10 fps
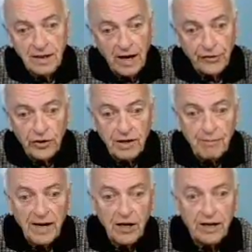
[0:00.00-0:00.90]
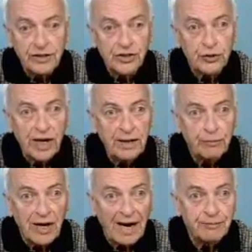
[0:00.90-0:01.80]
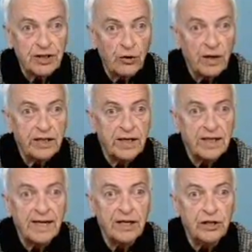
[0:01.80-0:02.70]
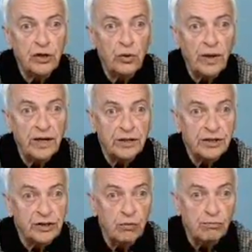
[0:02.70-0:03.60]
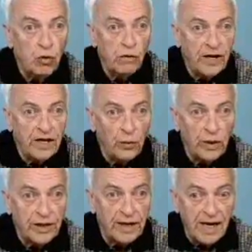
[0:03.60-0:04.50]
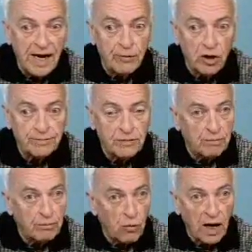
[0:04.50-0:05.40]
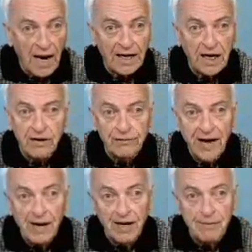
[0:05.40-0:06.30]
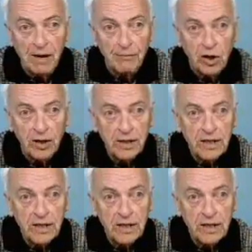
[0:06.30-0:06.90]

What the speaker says: than being on the street, perhaps the only thing they can do is to move in with a neighbor, more likely a family member,